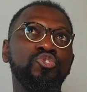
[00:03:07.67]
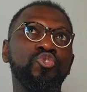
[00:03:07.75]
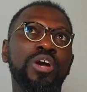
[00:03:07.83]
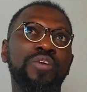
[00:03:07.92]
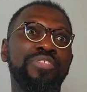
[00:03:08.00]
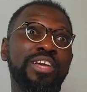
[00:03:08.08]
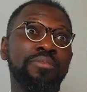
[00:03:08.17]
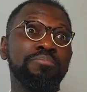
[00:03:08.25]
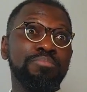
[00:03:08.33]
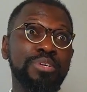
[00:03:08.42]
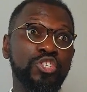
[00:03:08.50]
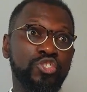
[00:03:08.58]
do you have the
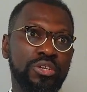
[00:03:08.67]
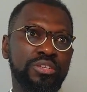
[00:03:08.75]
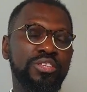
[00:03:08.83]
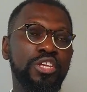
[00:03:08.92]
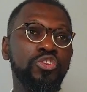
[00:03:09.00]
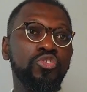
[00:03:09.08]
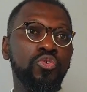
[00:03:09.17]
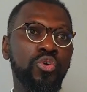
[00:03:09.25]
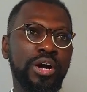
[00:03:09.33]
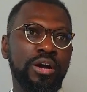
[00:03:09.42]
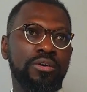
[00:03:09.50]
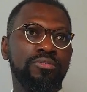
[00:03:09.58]
ambition, the
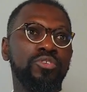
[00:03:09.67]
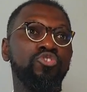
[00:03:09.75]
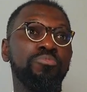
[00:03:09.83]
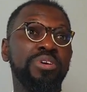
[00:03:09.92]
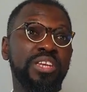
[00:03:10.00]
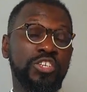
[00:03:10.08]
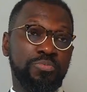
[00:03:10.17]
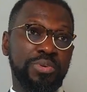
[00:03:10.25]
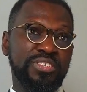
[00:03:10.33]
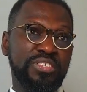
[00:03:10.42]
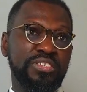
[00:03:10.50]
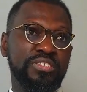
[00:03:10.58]
know-how, the domain
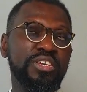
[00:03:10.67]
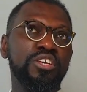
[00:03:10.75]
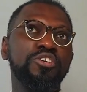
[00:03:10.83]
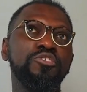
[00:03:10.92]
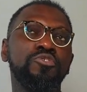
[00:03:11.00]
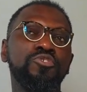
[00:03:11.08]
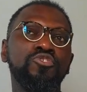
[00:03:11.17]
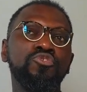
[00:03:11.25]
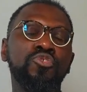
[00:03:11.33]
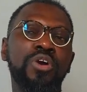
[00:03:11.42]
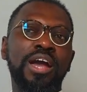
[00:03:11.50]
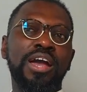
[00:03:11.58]
expertise? Do
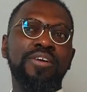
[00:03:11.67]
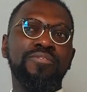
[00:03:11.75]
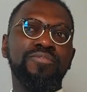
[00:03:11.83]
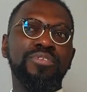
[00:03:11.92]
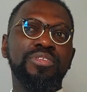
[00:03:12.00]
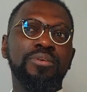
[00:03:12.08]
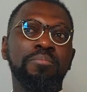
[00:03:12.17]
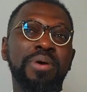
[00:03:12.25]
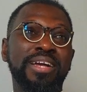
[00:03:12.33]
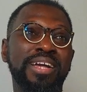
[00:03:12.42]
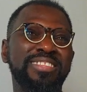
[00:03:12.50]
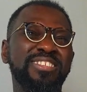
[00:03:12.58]
you have the
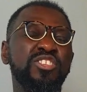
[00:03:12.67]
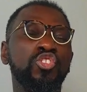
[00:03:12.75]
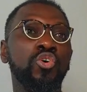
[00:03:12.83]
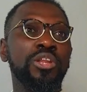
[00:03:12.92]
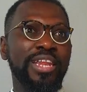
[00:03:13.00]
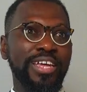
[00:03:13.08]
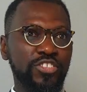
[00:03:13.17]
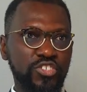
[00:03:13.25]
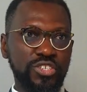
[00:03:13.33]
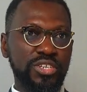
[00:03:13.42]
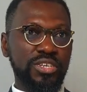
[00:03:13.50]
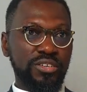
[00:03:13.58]
market
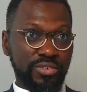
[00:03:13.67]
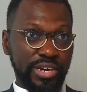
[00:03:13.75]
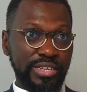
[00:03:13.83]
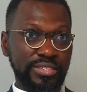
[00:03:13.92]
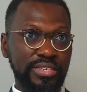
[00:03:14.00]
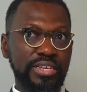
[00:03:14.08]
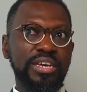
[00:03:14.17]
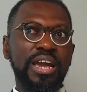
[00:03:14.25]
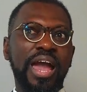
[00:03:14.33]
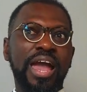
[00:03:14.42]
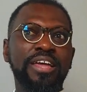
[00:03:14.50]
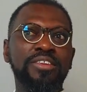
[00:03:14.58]
knowledge, right?
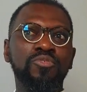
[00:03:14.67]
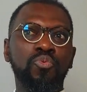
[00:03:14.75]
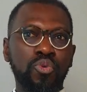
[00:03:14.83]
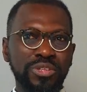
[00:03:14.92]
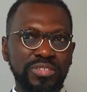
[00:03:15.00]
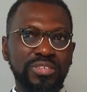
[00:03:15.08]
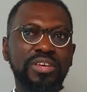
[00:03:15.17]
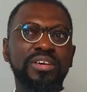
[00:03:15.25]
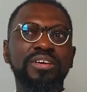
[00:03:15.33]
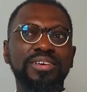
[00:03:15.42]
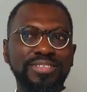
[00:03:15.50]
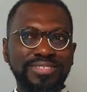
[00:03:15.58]
And what
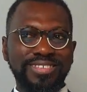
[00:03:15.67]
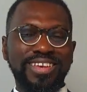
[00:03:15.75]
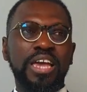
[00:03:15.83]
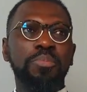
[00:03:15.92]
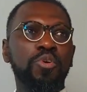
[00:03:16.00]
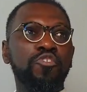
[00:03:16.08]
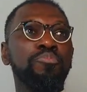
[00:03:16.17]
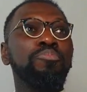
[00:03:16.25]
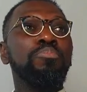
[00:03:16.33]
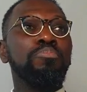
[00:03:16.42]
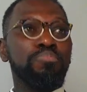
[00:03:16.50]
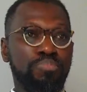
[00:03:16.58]
type of
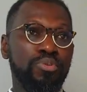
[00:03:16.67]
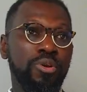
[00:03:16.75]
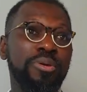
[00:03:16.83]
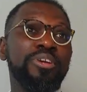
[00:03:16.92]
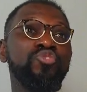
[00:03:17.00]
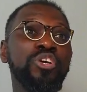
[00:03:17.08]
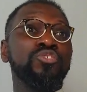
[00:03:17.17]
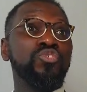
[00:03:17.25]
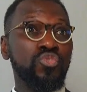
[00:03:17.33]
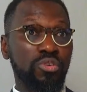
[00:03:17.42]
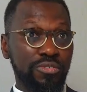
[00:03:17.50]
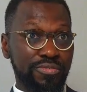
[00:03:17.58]
problem you try
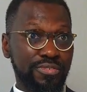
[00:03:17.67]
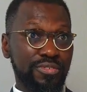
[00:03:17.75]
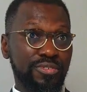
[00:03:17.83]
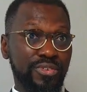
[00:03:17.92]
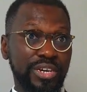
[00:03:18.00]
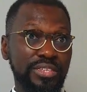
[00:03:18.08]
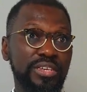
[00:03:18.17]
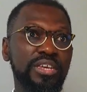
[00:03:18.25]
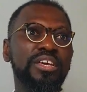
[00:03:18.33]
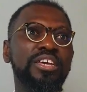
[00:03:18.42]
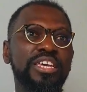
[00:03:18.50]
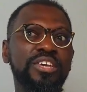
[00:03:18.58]
to solve, right?
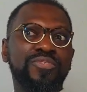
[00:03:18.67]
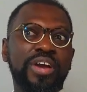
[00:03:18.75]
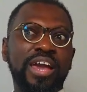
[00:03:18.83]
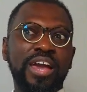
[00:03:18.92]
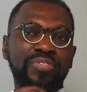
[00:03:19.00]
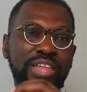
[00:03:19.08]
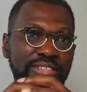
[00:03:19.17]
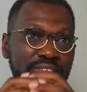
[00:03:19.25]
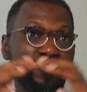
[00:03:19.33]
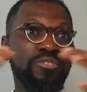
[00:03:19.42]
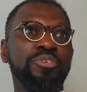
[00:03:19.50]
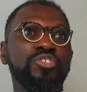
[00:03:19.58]
If I have
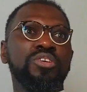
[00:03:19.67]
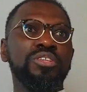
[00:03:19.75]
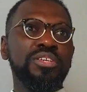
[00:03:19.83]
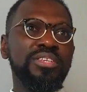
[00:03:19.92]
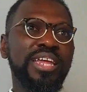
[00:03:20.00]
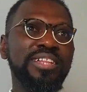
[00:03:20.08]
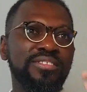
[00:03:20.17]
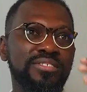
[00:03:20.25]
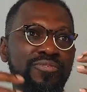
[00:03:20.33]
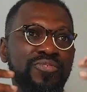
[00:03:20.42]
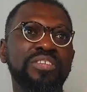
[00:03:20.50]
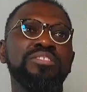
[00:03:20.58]
that information, that
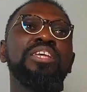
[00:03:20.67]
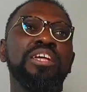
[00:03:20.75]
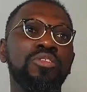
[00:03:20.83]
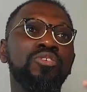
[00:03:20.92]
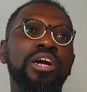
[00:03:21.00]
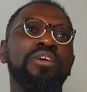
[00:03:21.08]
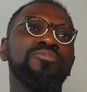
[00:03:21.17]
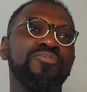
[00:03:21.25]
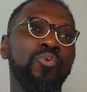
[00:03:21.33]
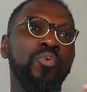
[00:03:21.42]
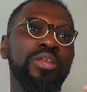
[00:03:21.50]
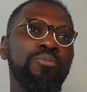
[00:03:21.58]
is the first thing I look
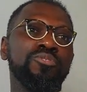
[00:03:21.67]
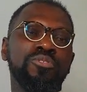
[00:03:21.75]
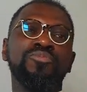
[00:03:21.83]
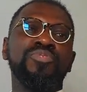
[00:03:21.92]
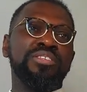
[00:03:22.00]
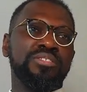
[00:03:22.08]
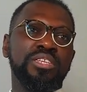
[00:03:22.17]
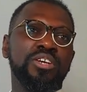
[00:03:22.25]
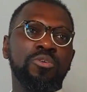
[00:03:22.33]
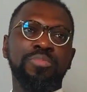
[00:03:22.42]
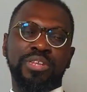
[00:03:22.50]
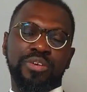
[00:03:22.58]
out for when I want to invest in
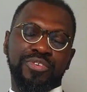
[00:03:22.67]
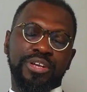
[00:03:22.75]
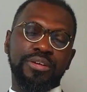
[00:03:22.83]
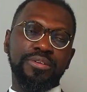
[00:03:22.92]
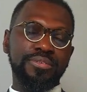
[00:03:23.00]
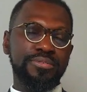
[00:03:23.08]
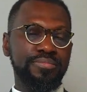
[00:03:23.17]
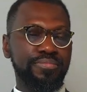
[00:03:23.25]
the development after.